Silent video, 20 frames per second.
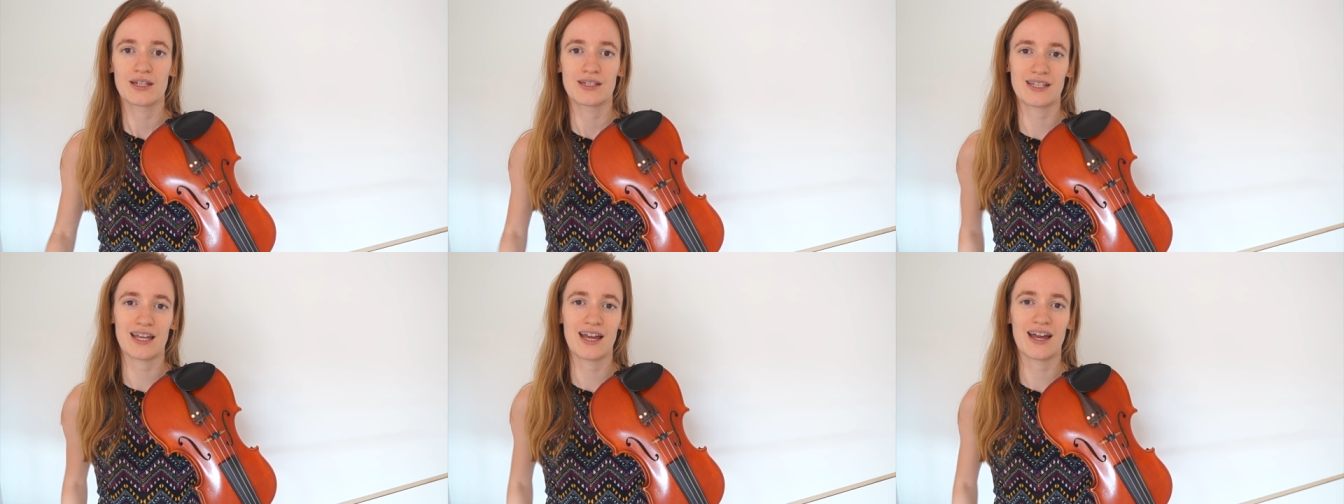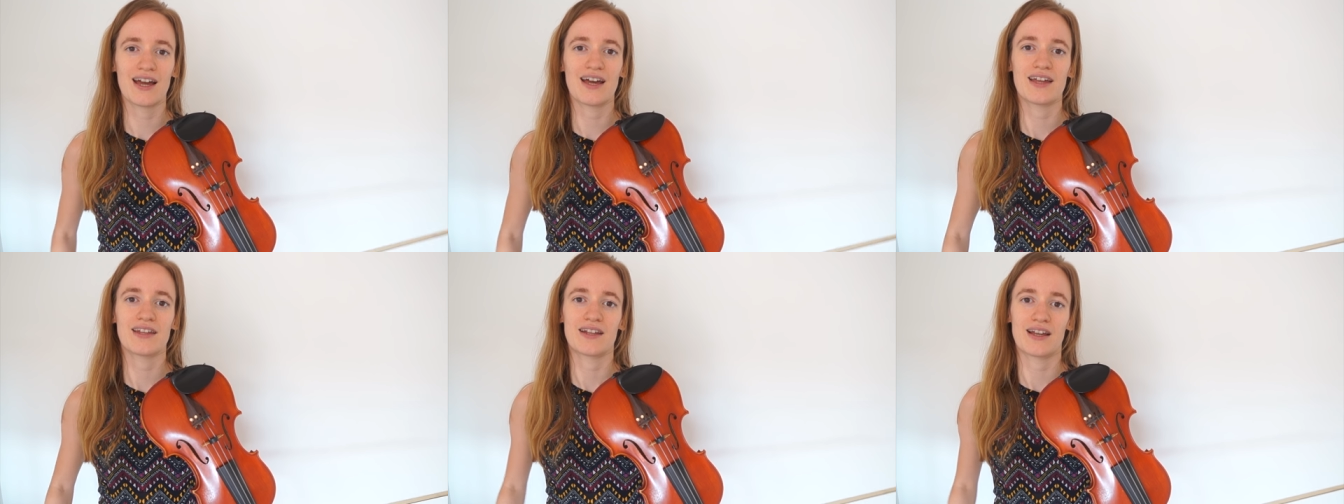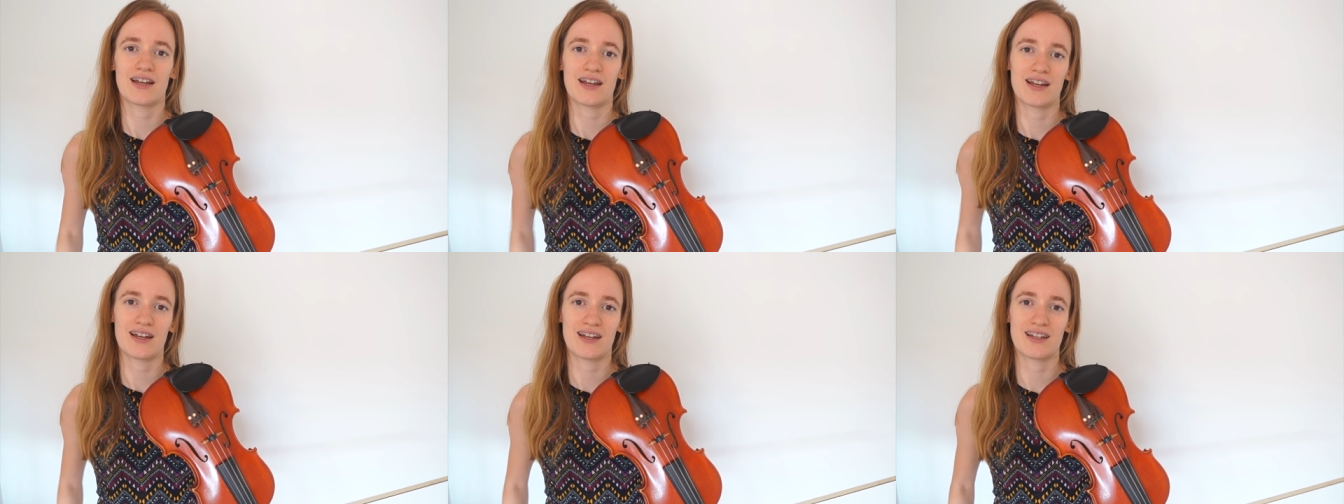da
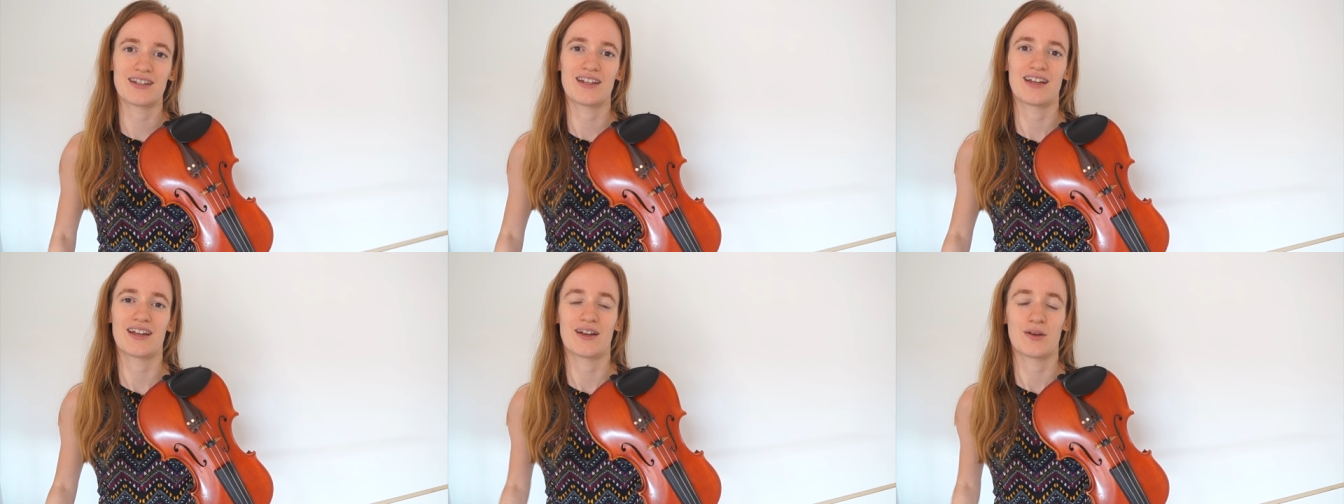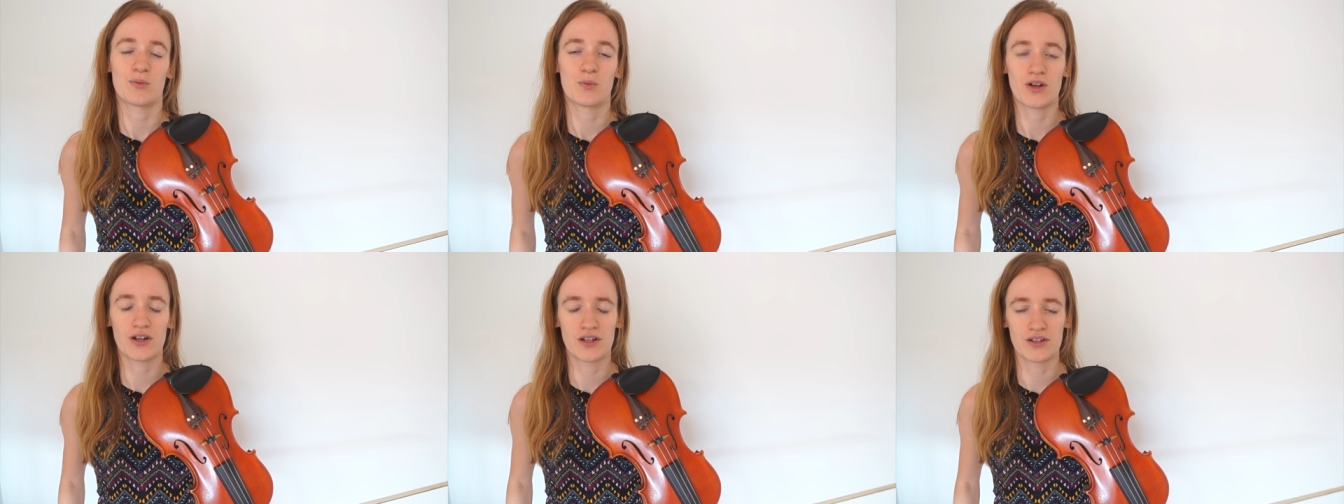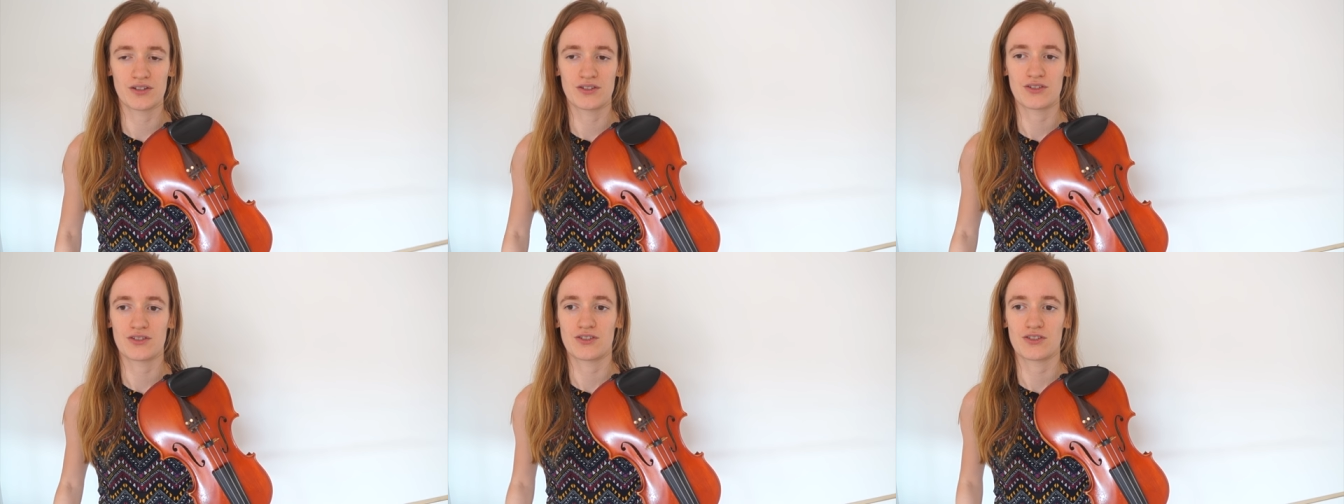da da,
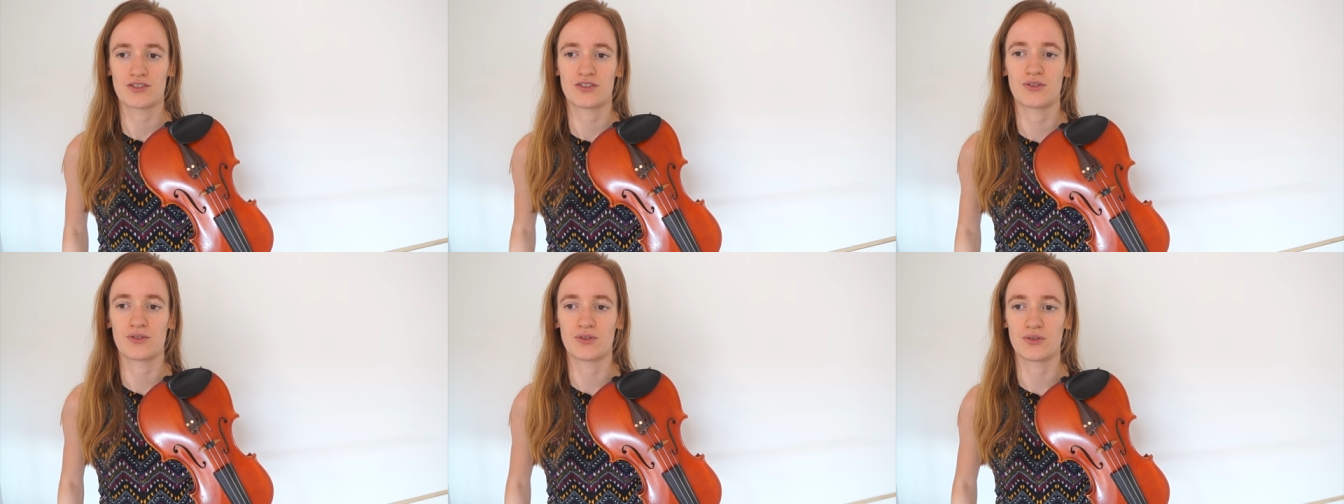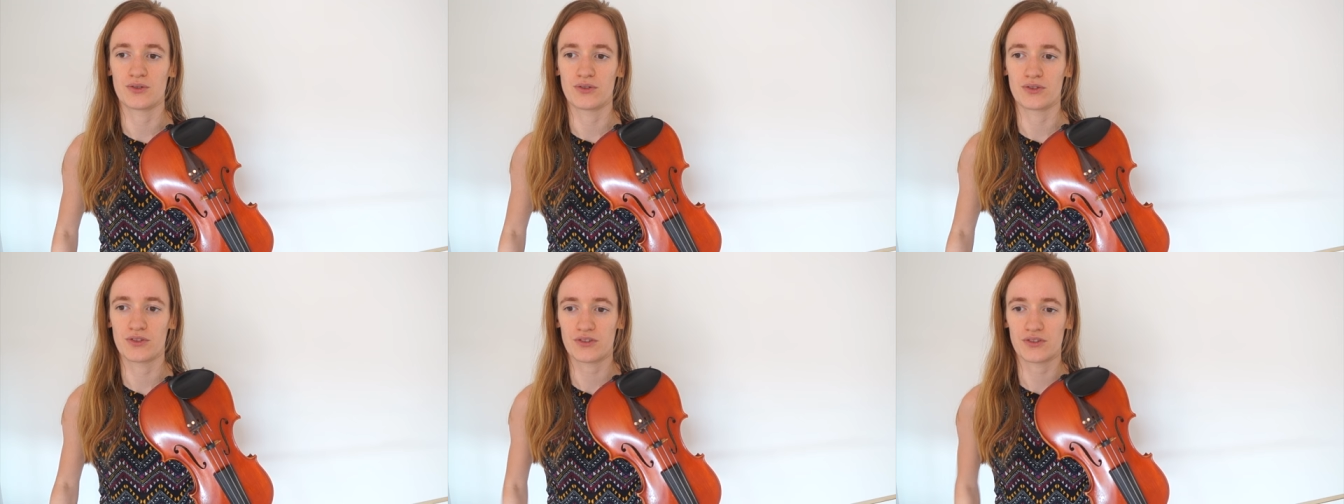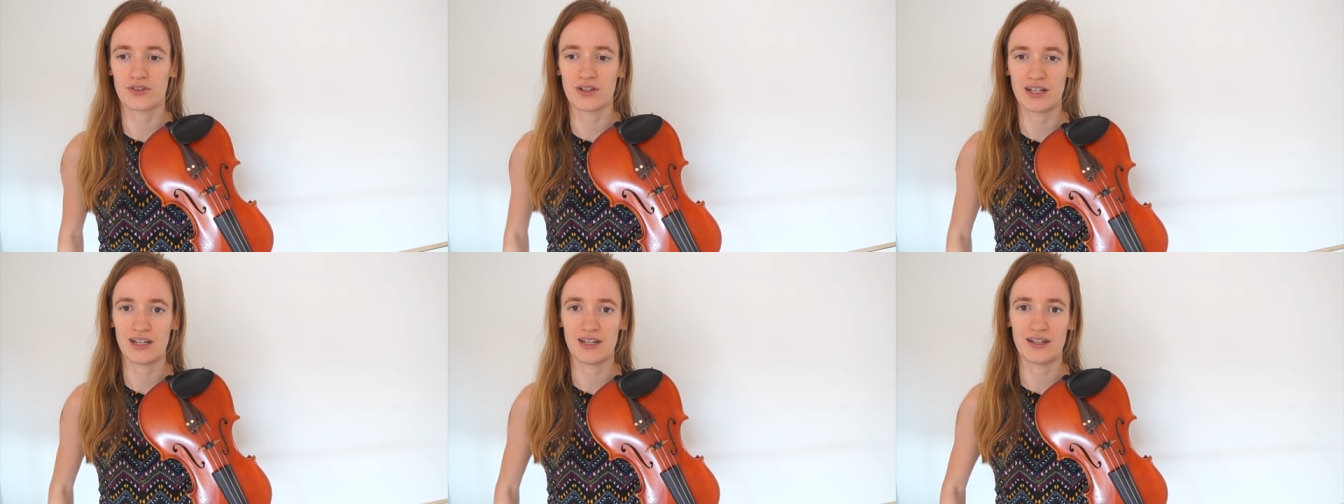one, two,
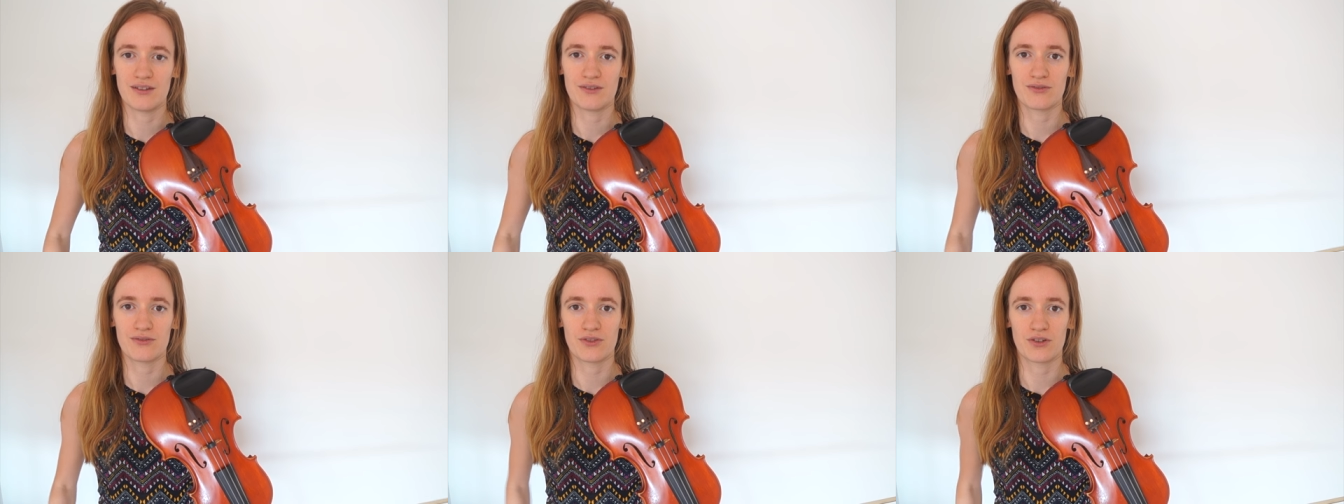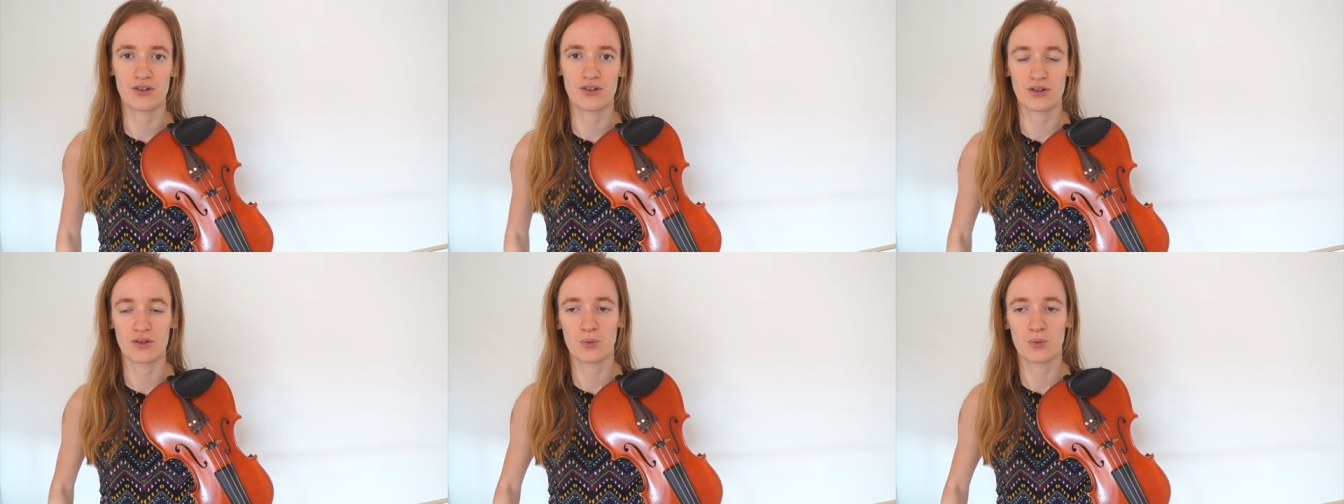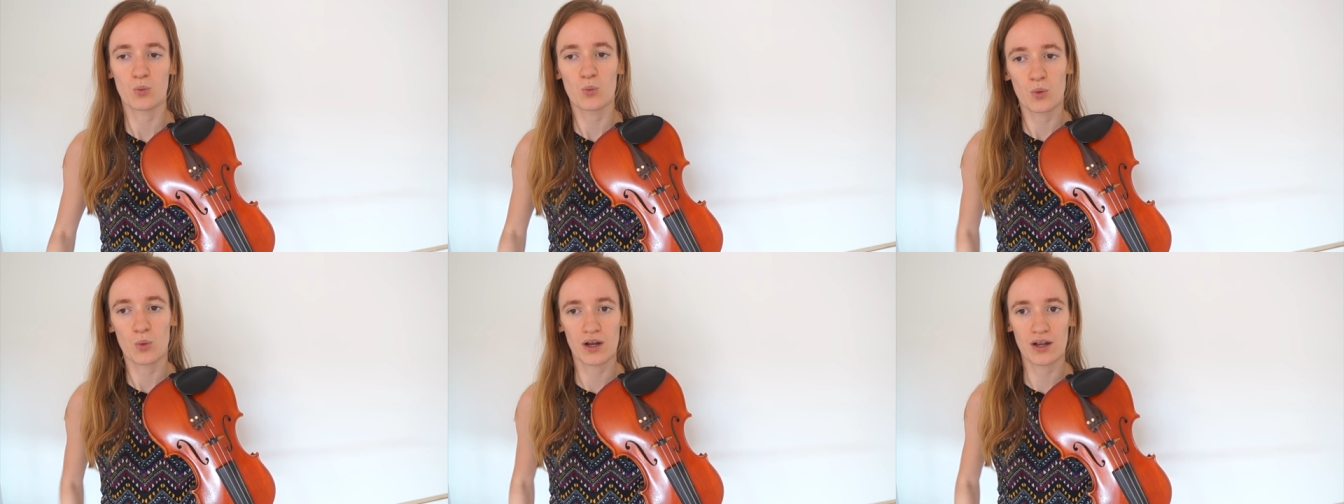three, four,
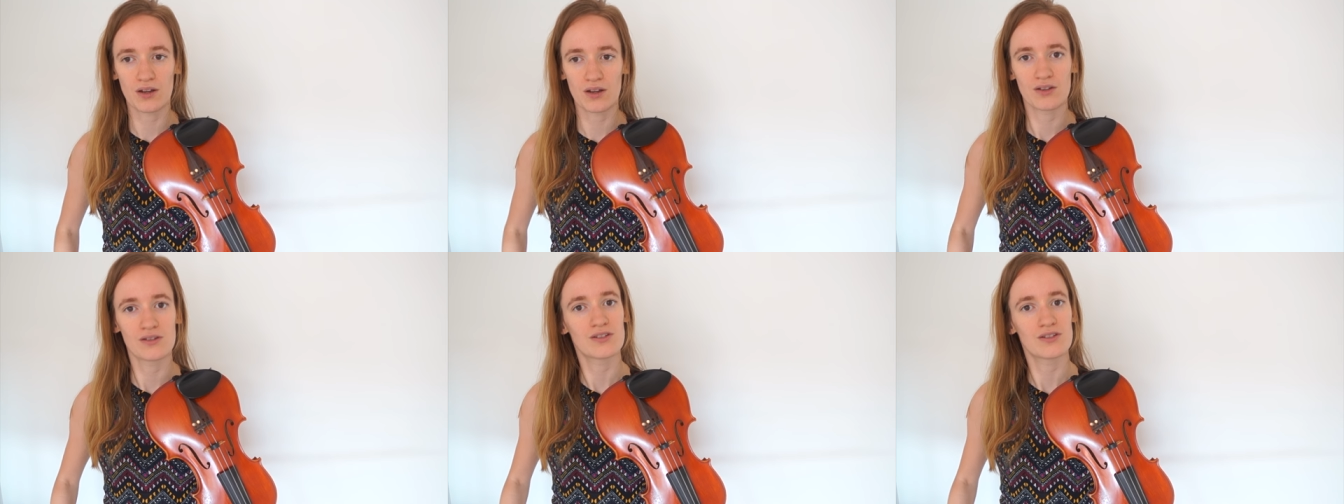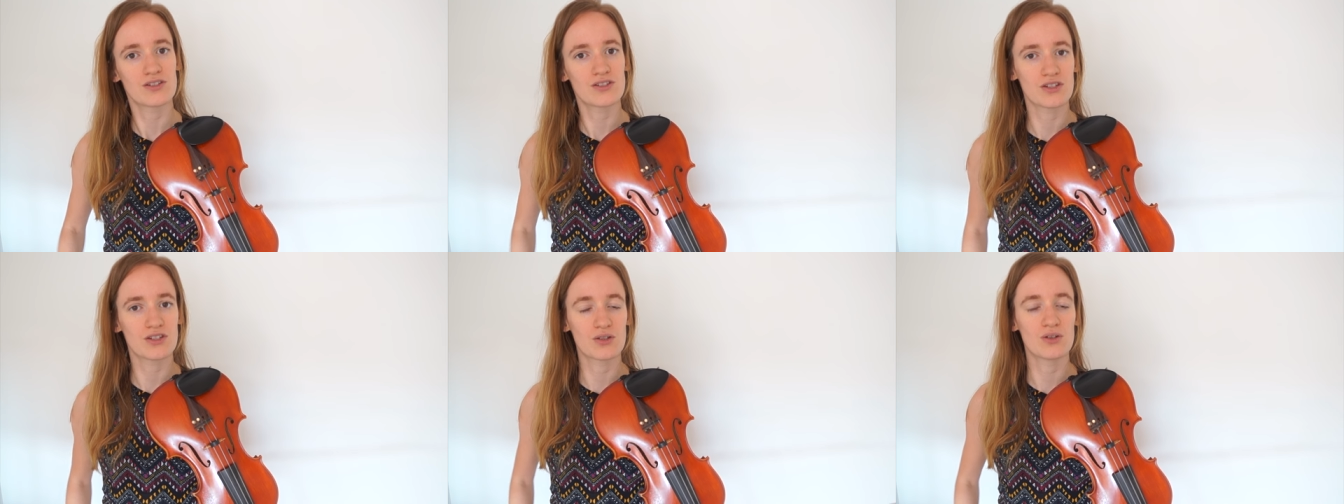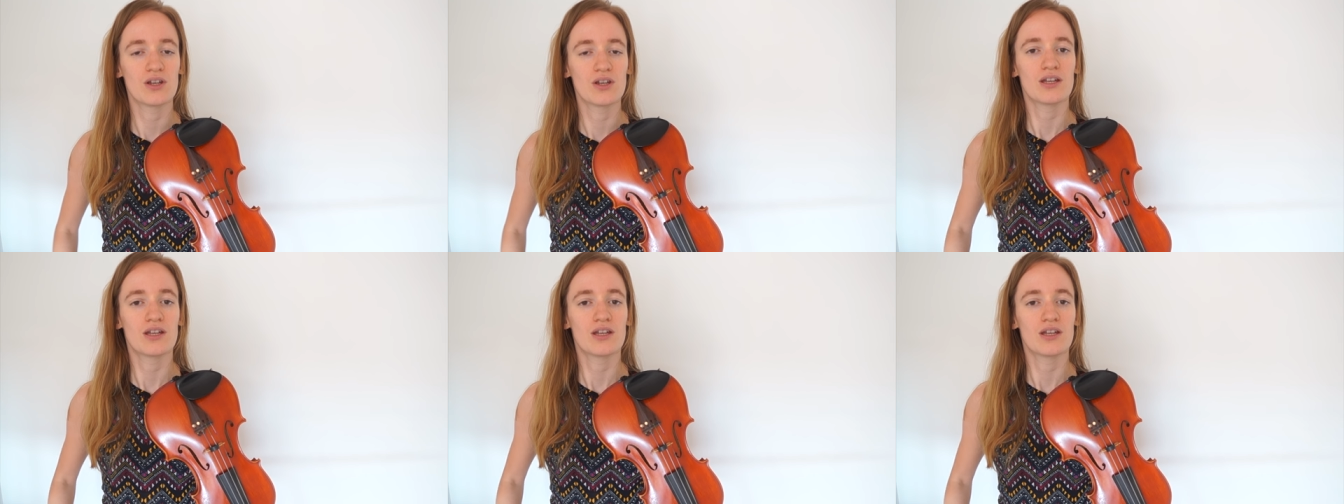one, two,